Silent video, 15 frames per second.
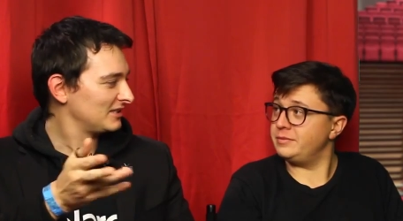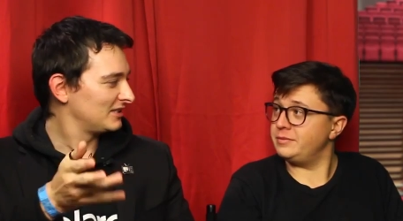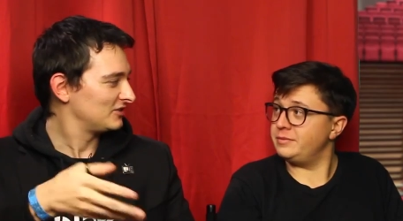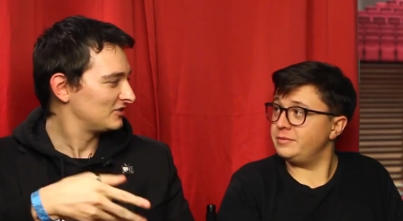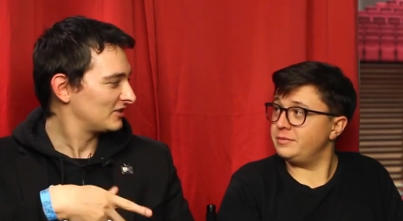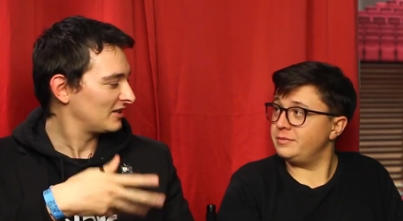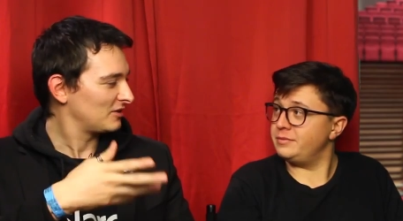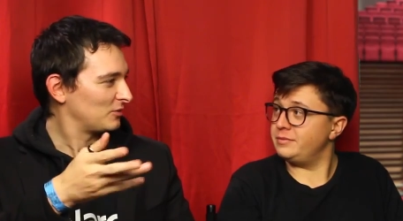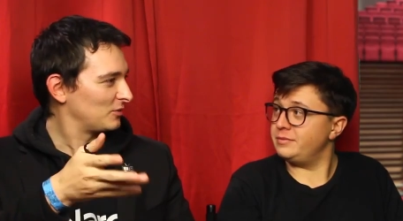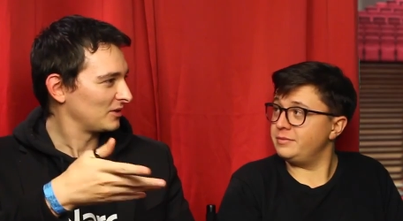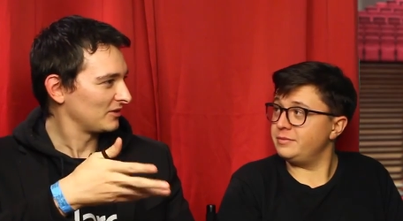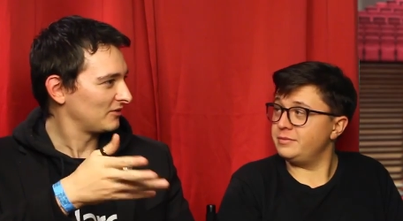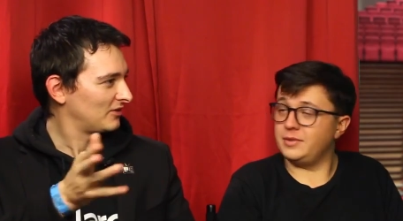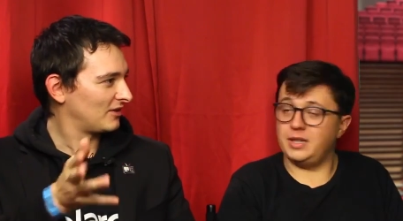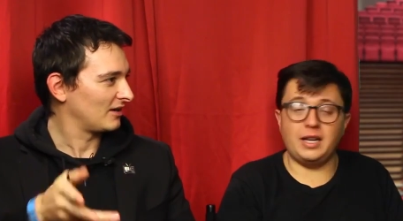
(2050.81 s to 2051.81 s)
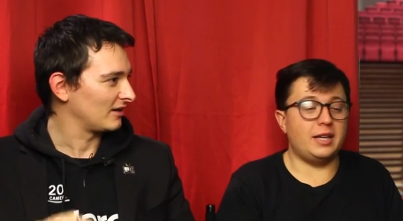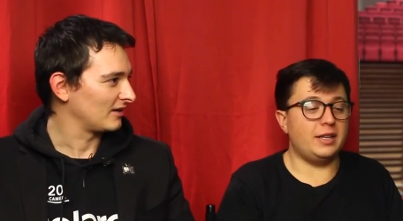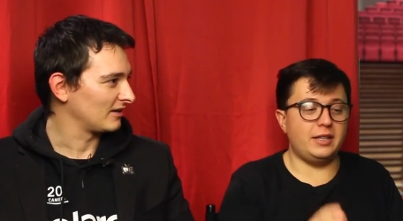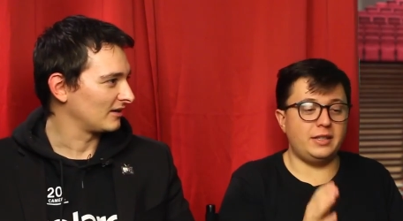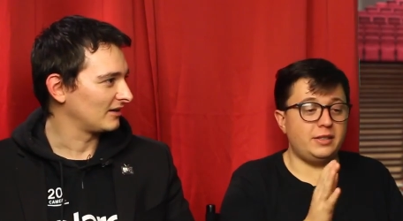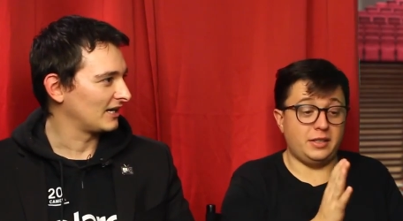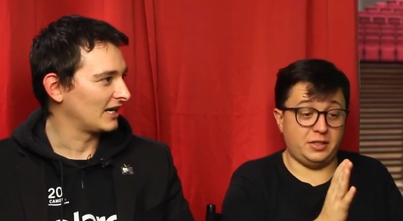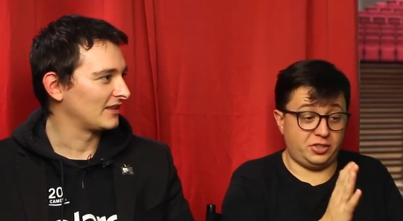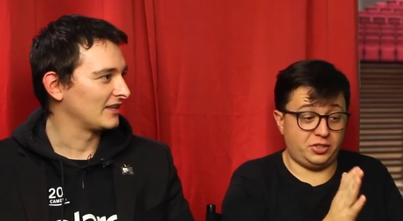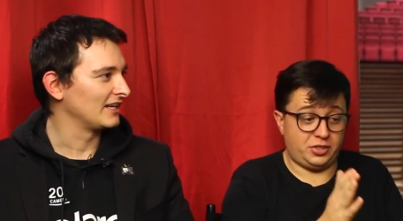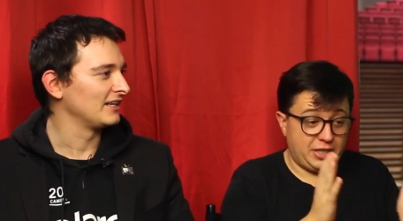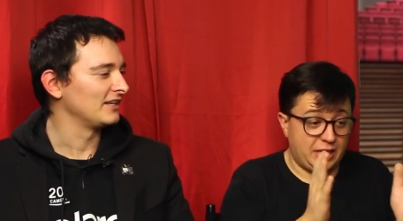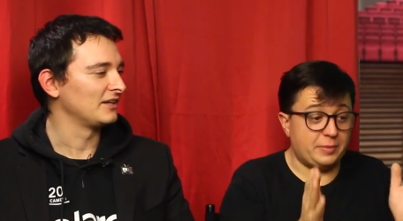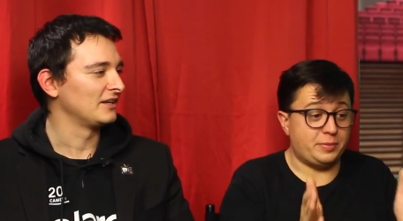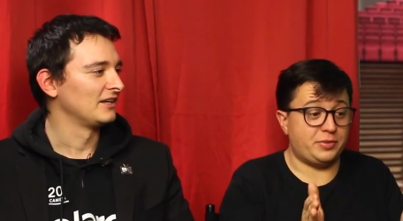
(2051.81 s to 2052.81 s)
Speaker 1: He said a word there, and
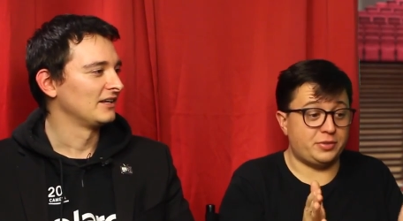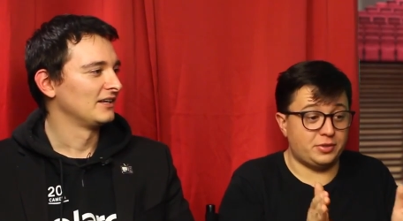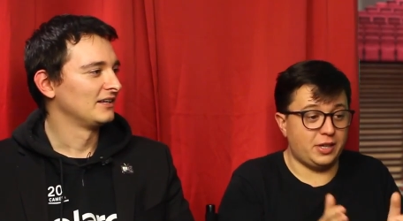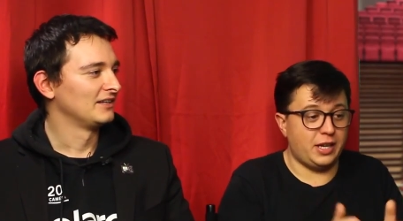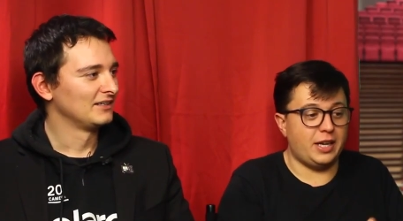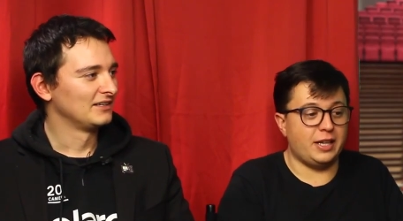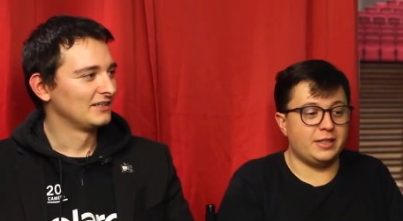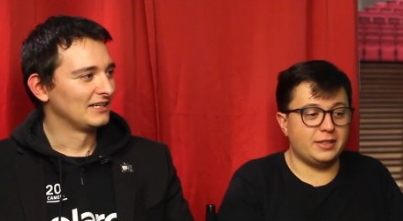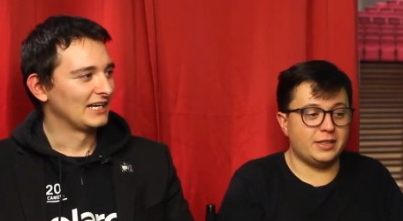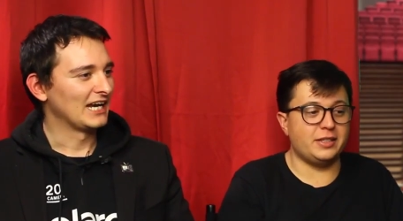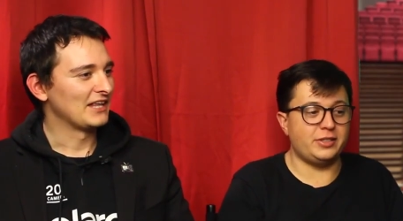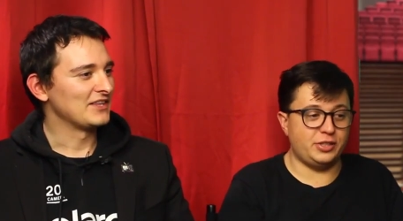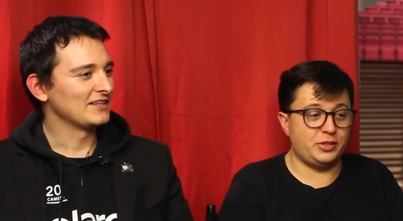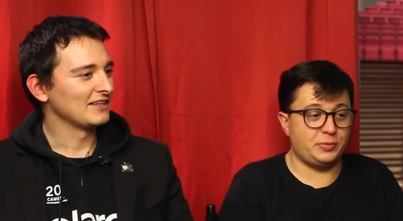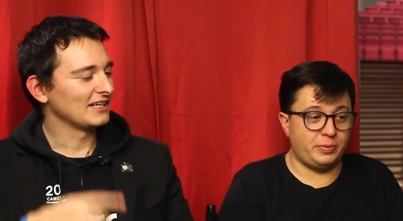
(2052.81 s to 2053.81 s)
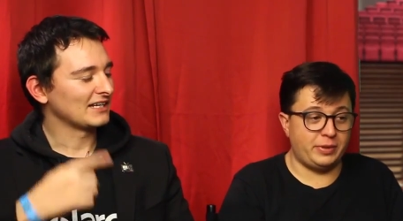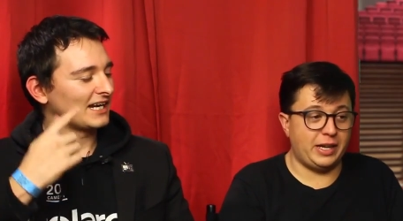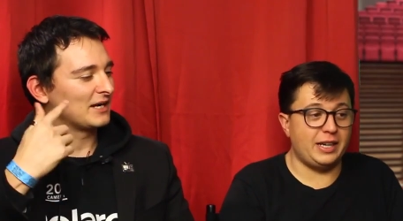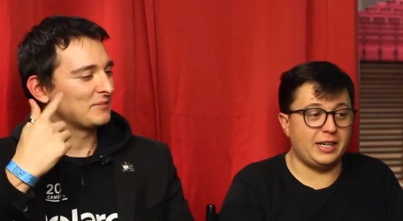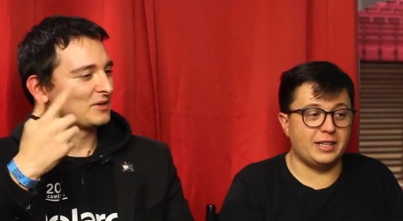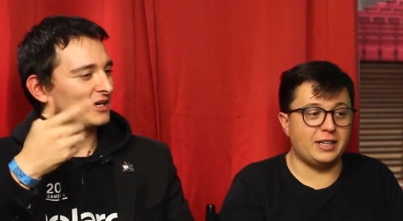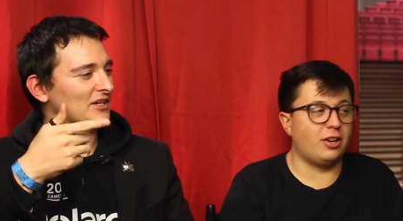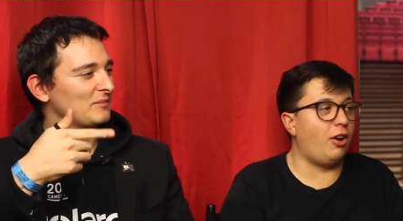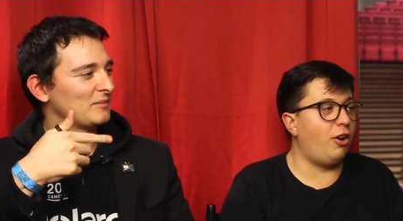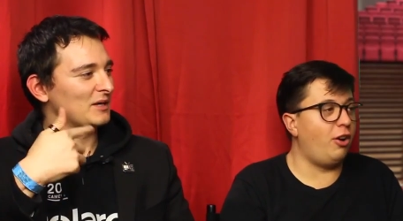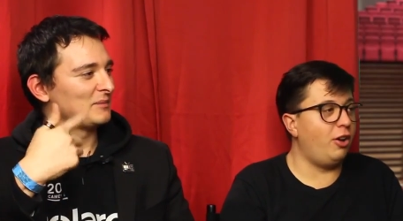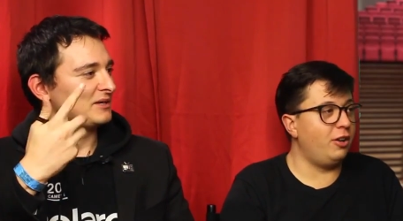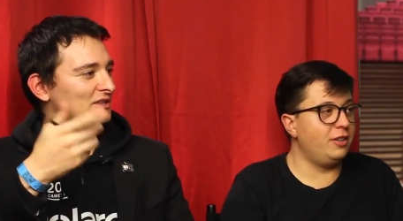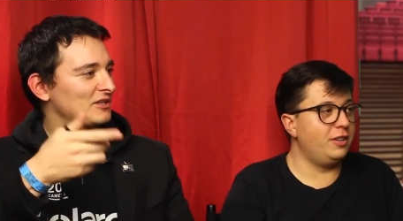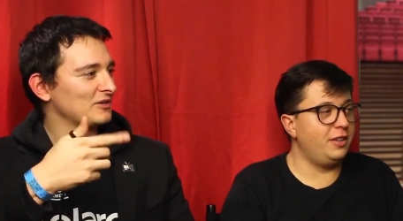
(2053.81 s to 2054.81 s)
then and then like I'm not
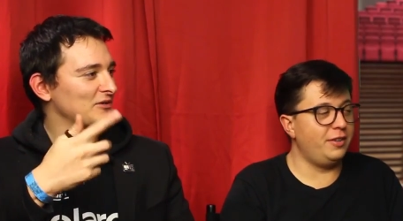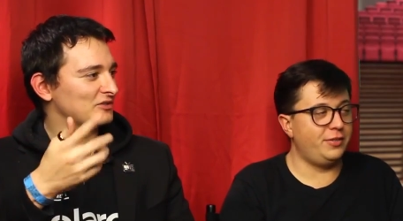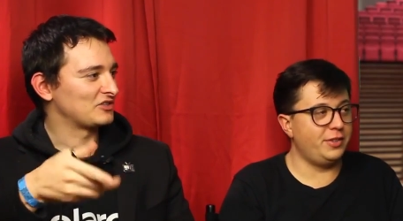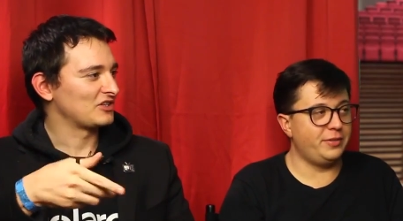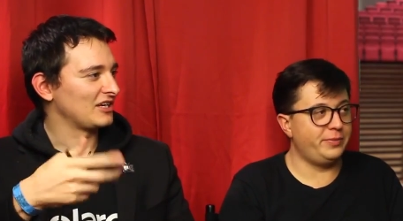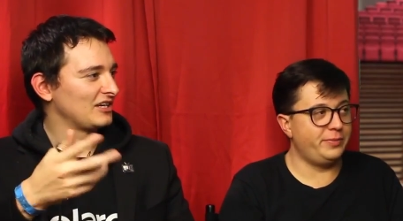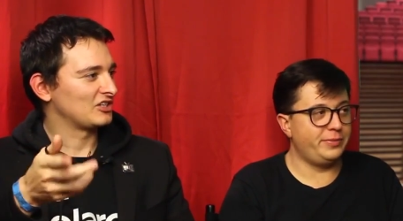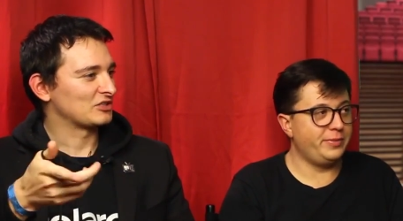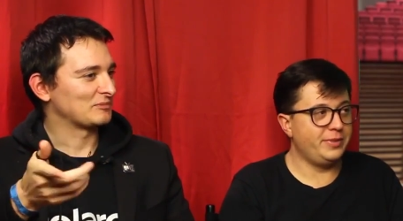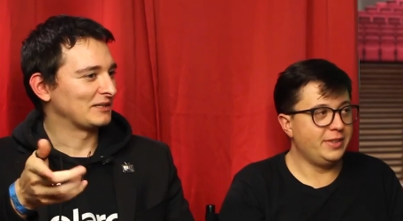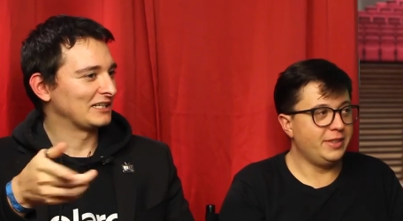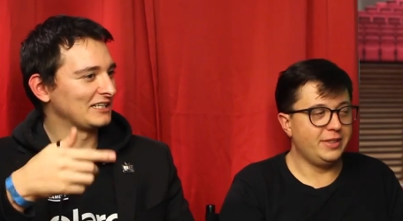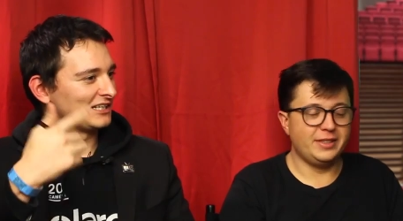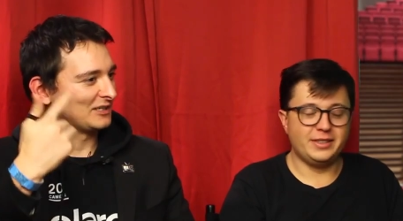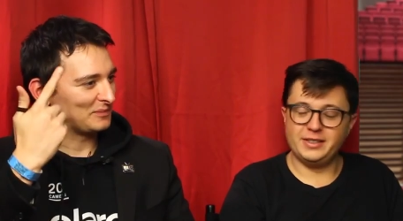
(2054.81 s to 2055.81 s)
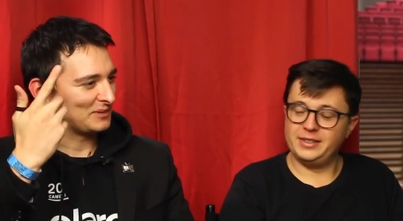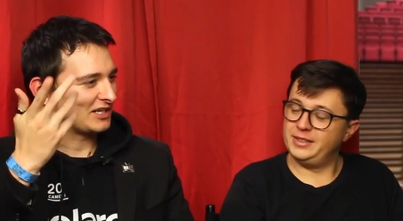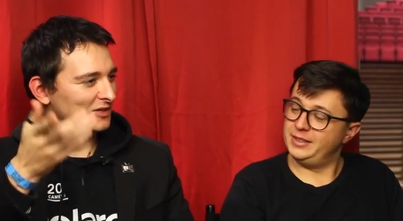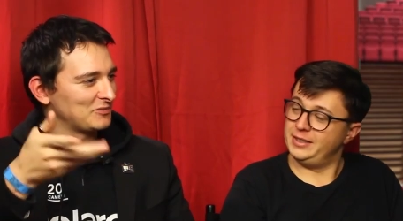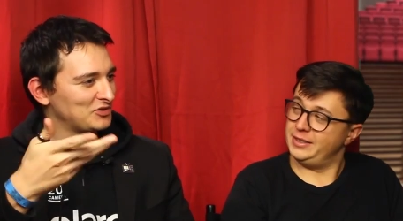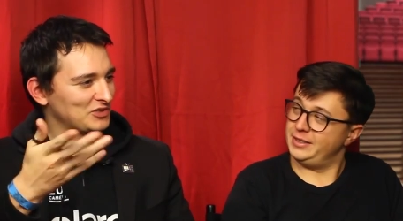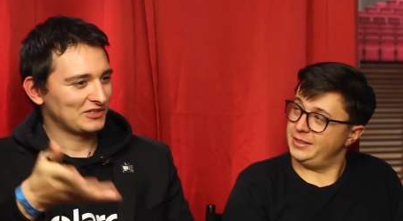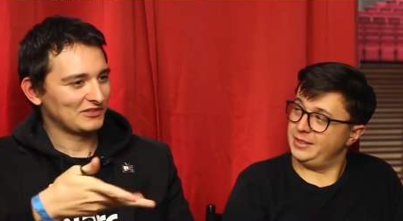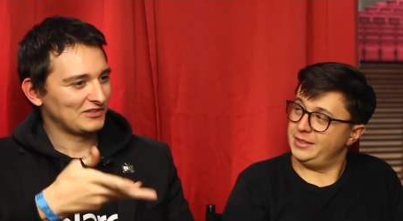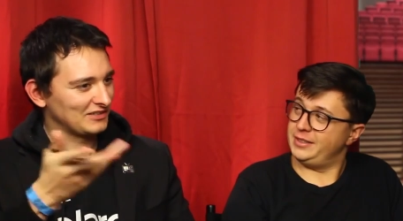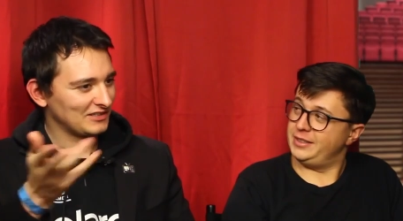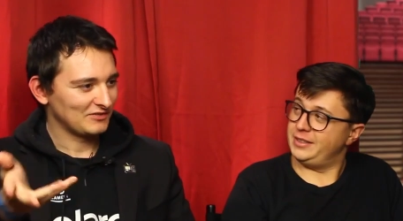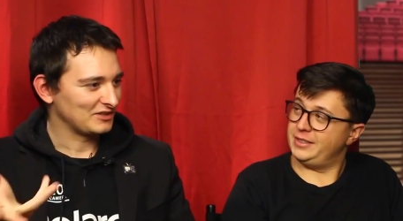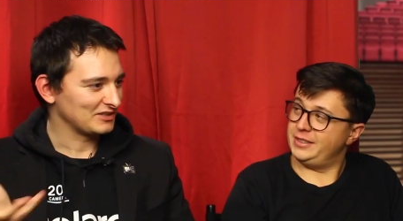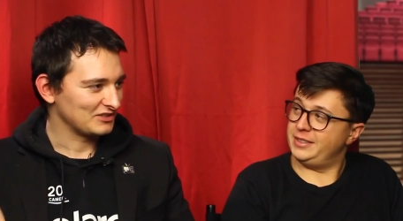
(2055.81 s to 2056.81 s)
maybe oh they're say, explaining it, but now I'm trying to
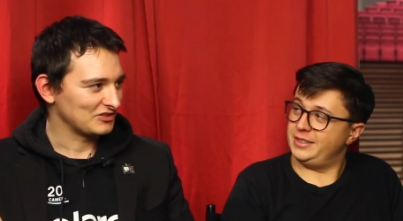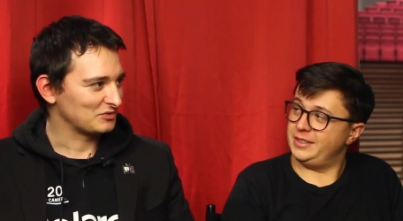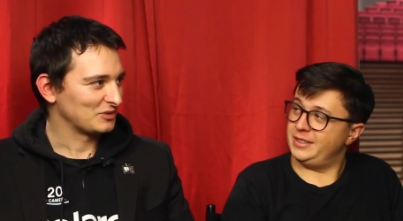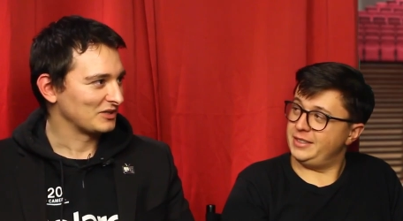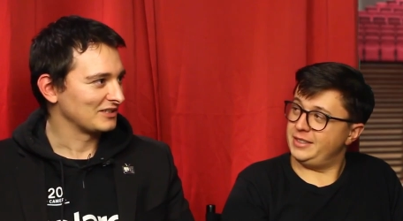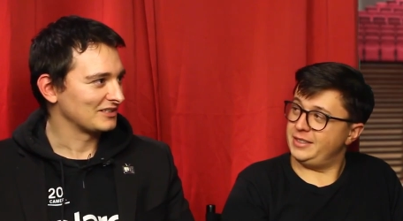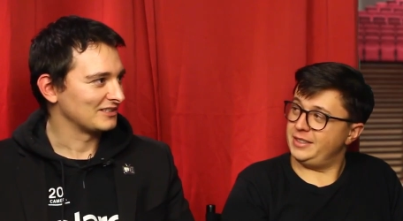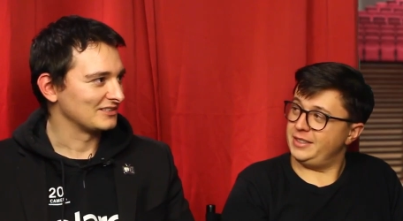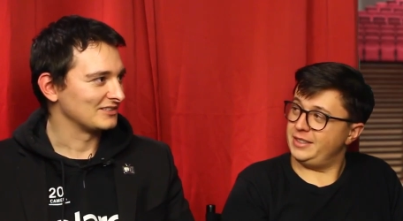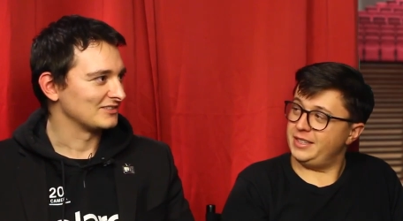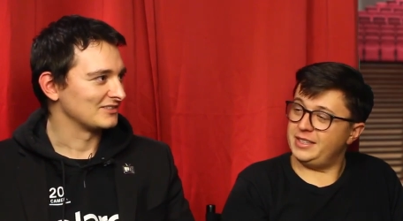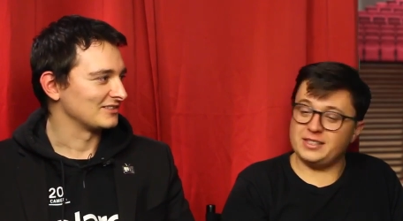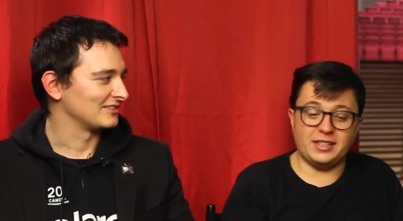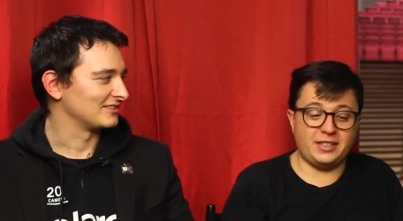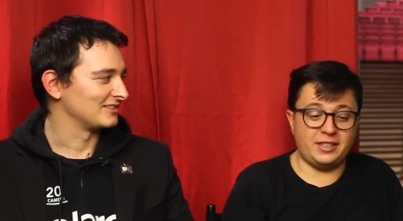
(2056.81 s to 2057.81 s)
think of what this word is. It's